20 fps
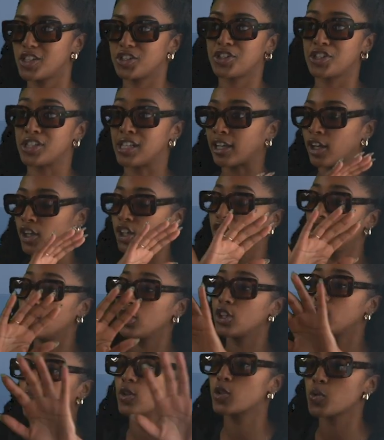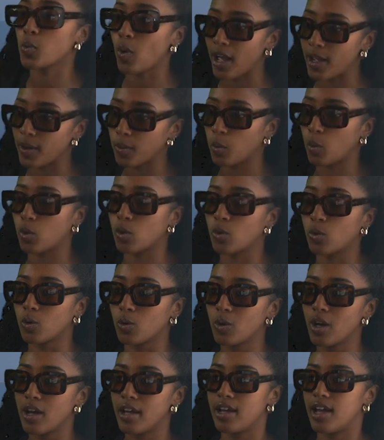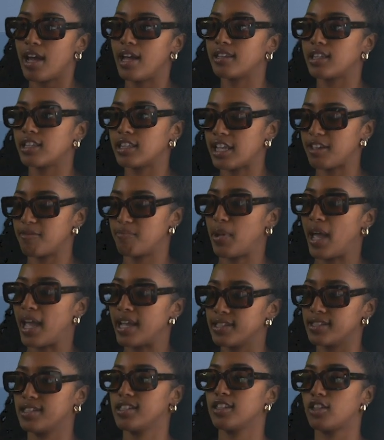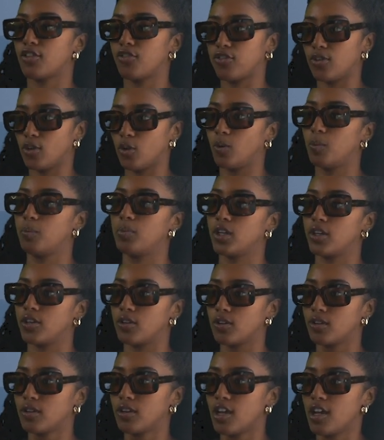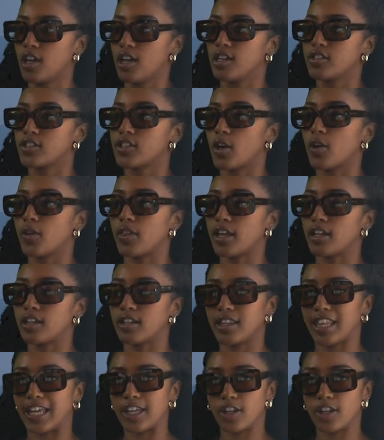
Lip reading: it's just like a huge white wall, and then they painted the floor blue. So then they